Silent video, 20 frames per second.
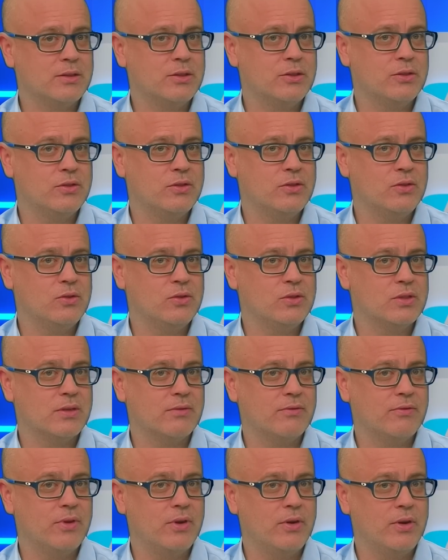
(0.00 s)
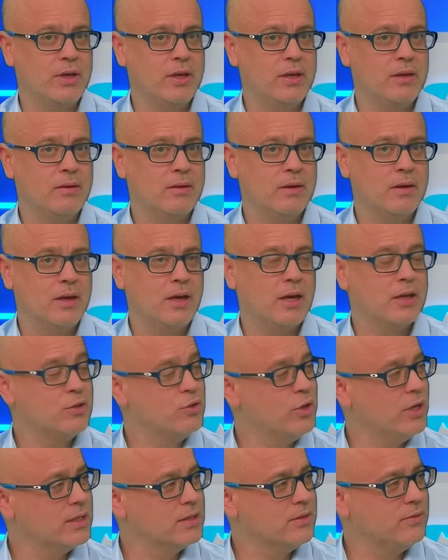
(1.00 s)
2 is a very
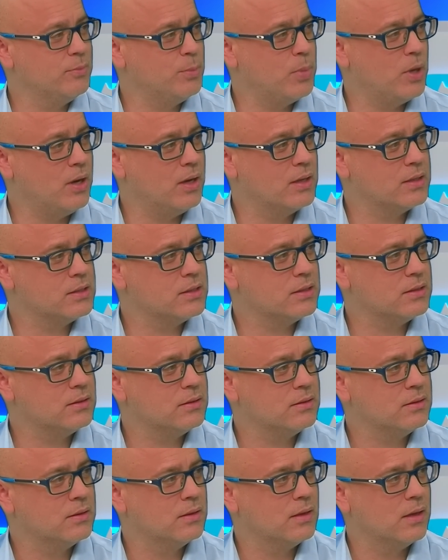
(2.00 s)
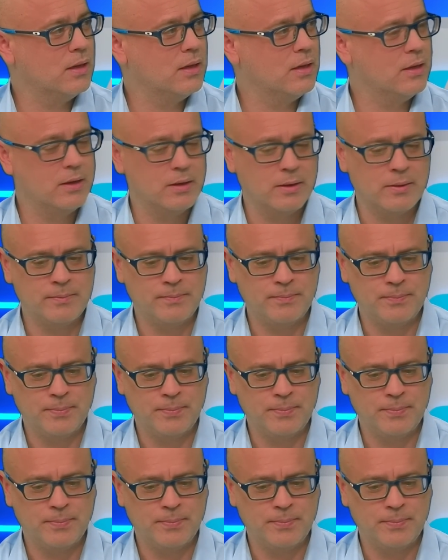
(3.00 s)
attractive price. So